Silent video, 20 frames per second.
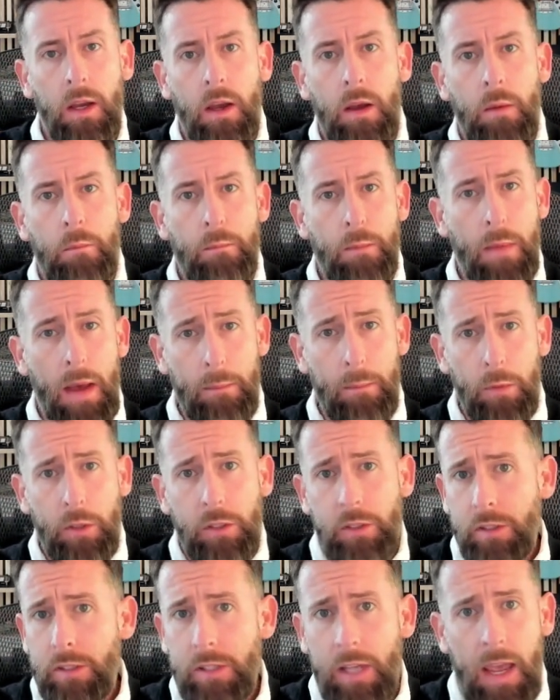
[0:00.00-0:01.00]

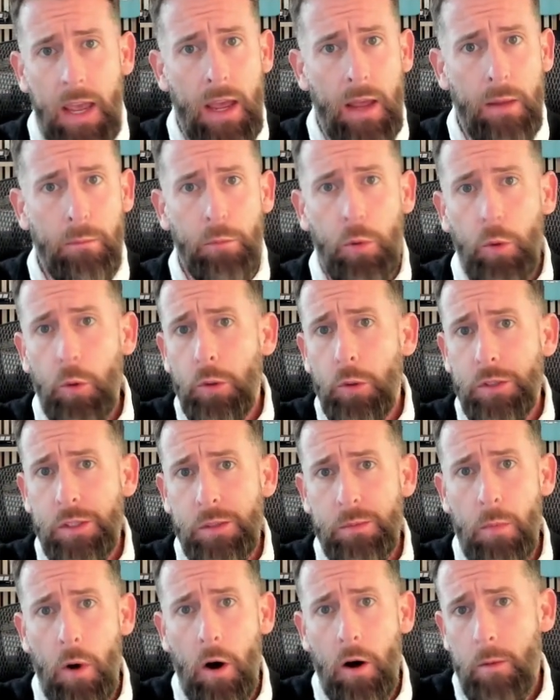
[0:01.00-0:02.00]
Members can pool
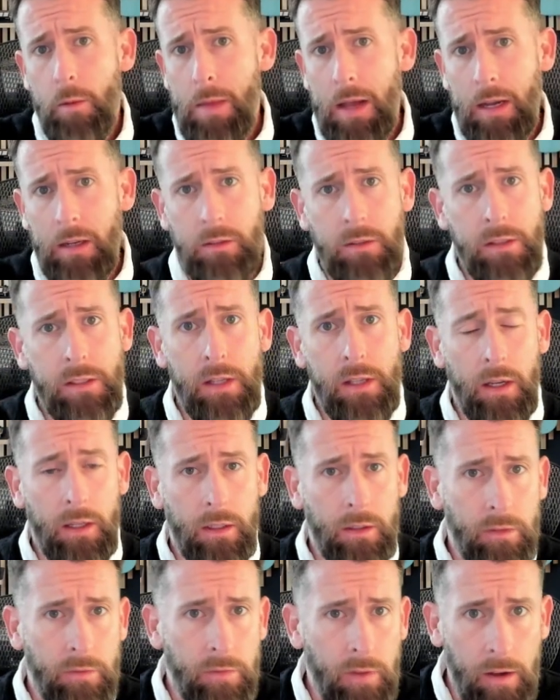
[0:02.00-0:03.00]
small amounts
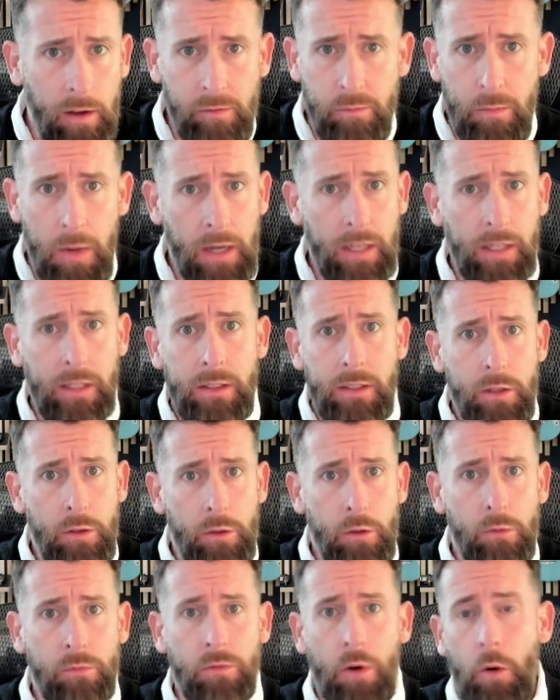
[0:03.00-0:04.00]
of money
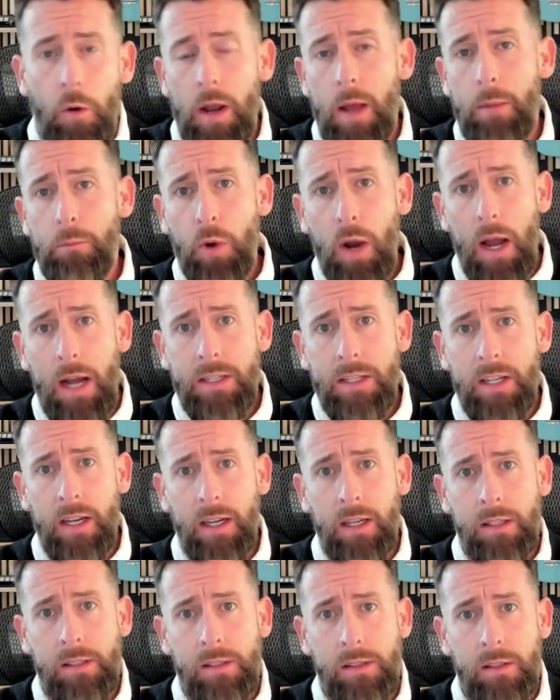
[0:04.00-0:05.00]
to vote on
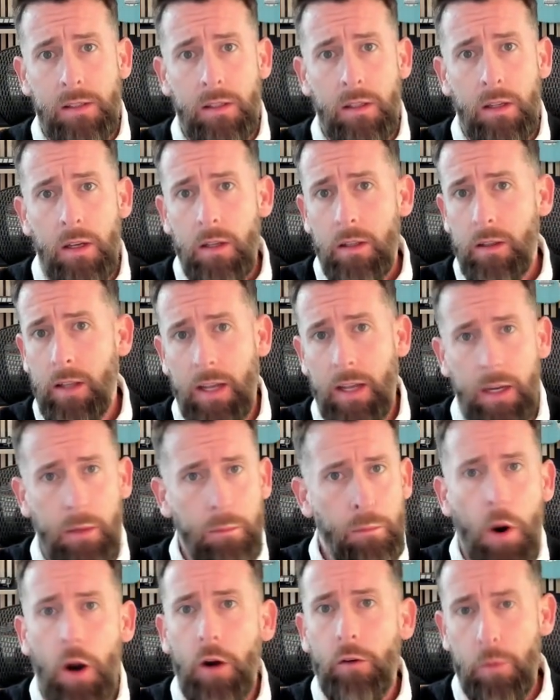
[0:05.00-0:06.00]
projects, like
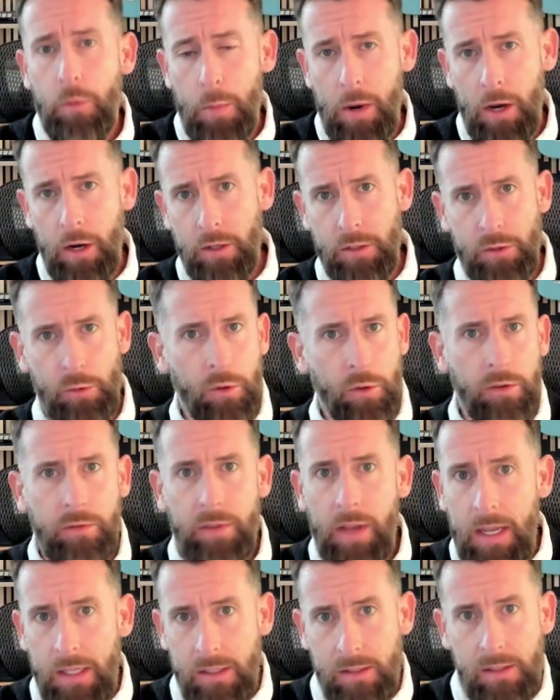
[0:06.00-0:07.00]
park repairs or
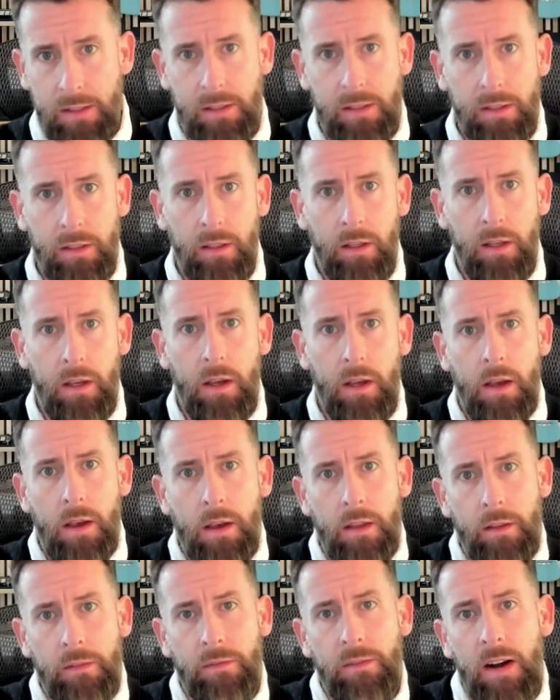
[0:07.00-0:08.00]
events.
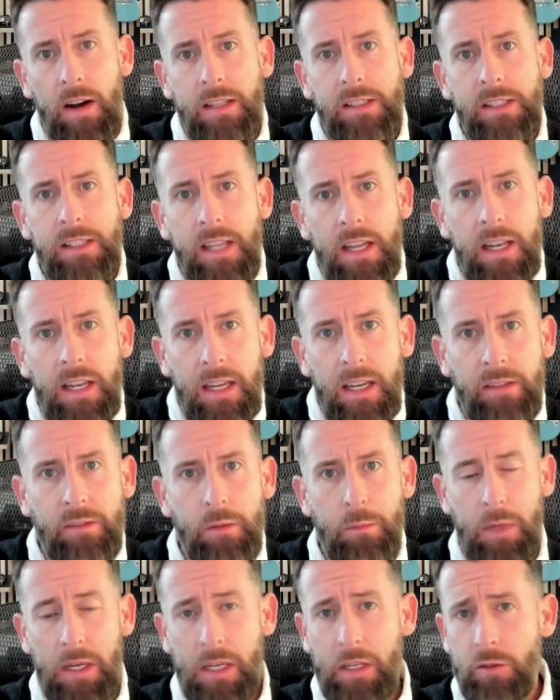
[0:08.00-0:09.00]
The funds can
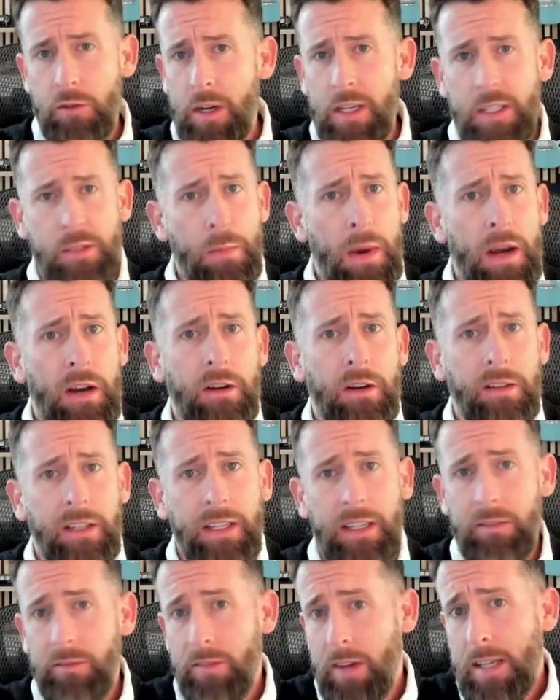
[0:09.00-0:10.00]
even be
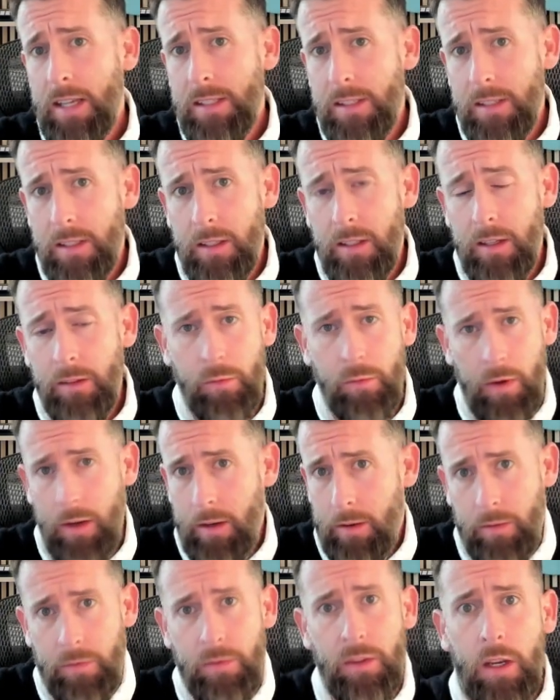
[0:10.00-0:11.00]
transparently invested
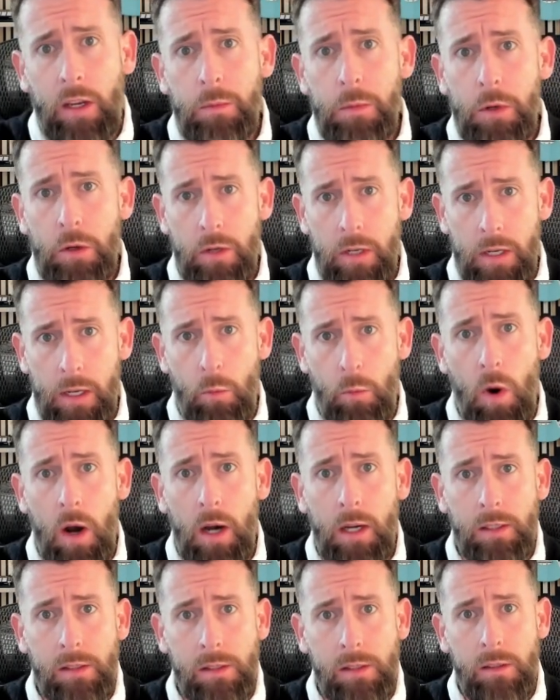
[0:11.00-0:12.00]
if the community
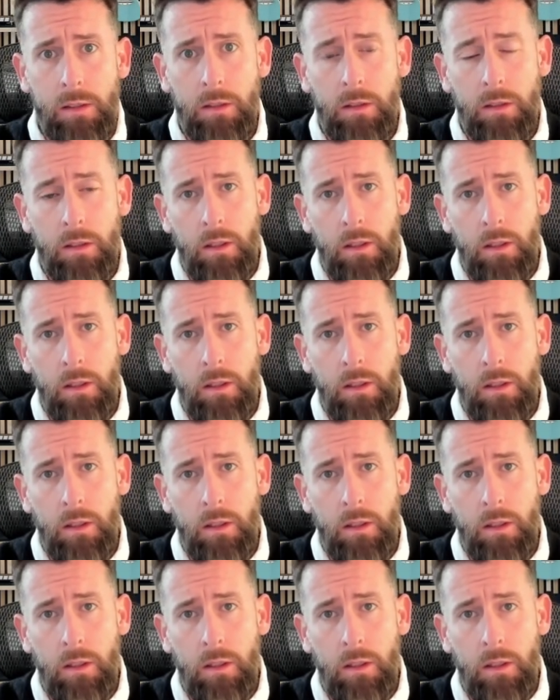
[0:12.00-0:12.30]
wants.